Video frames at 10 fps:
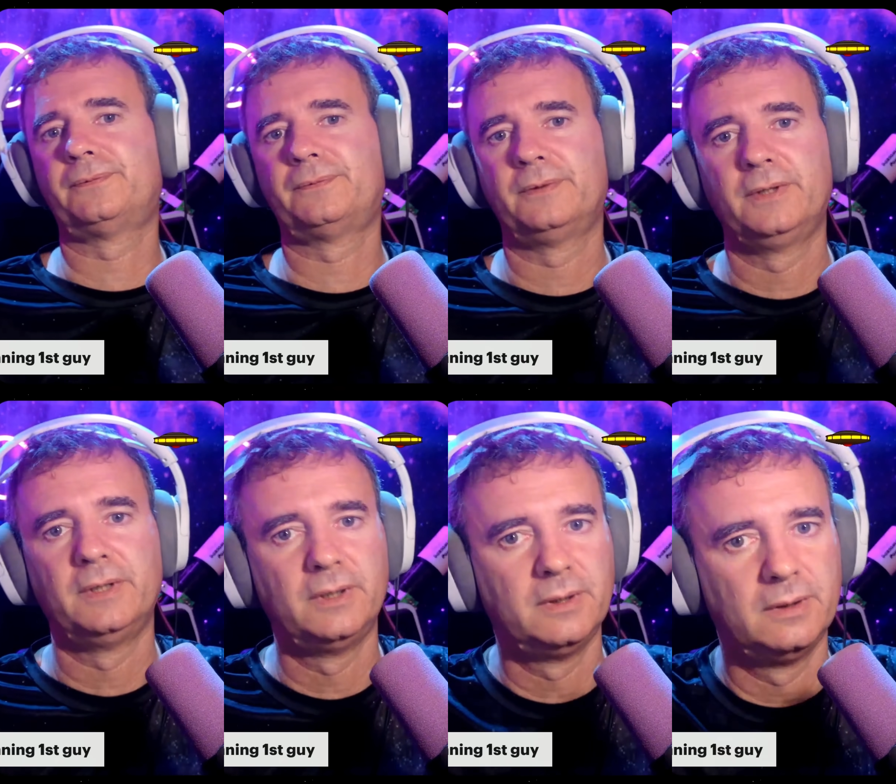
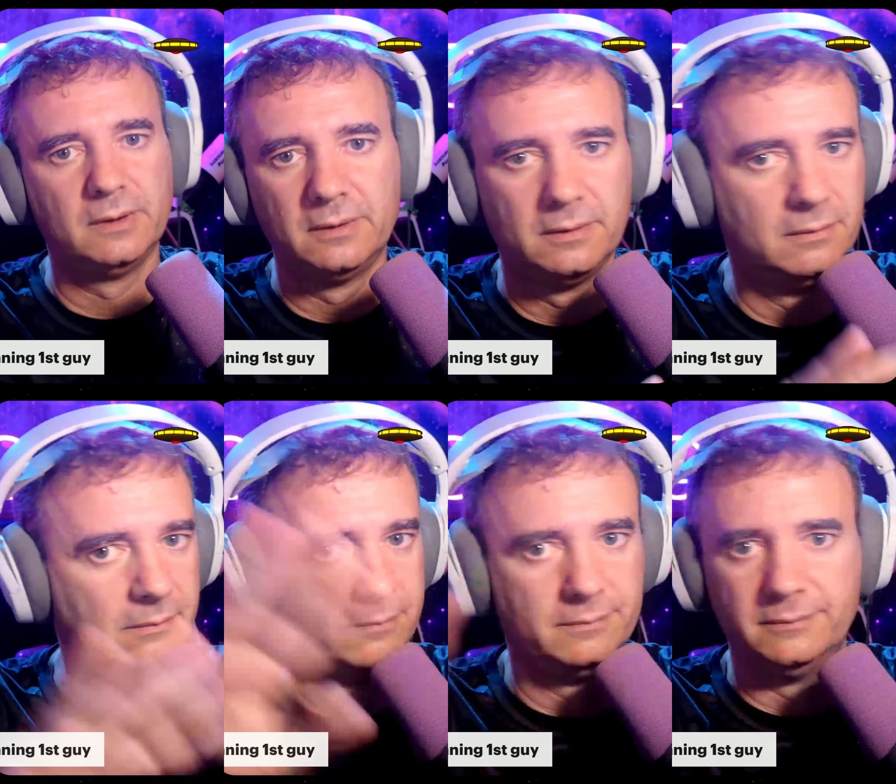Um, but there's
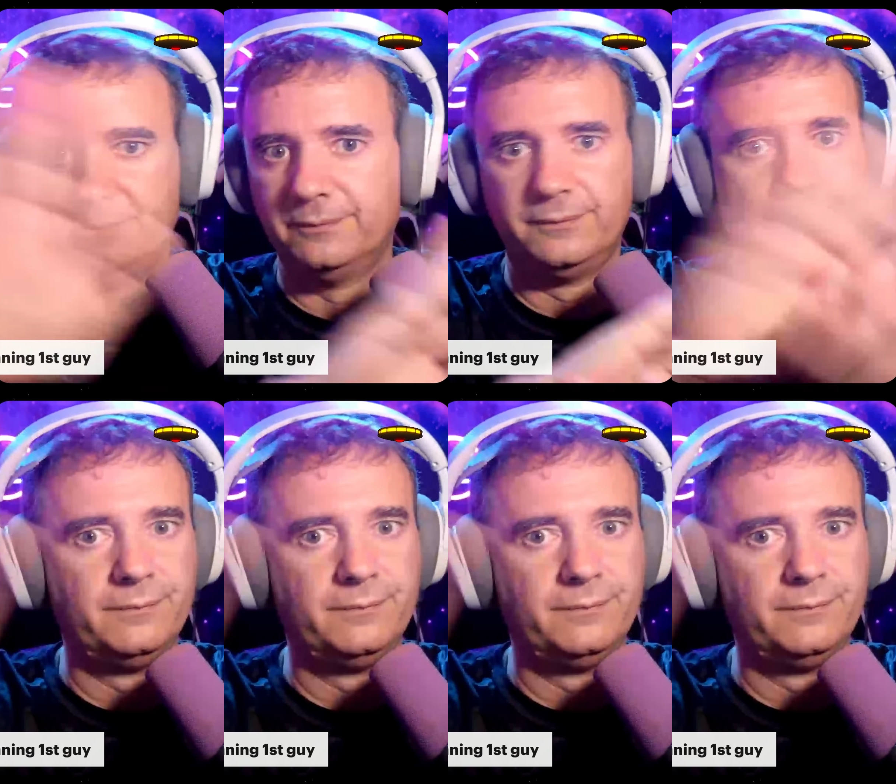it's evaporating more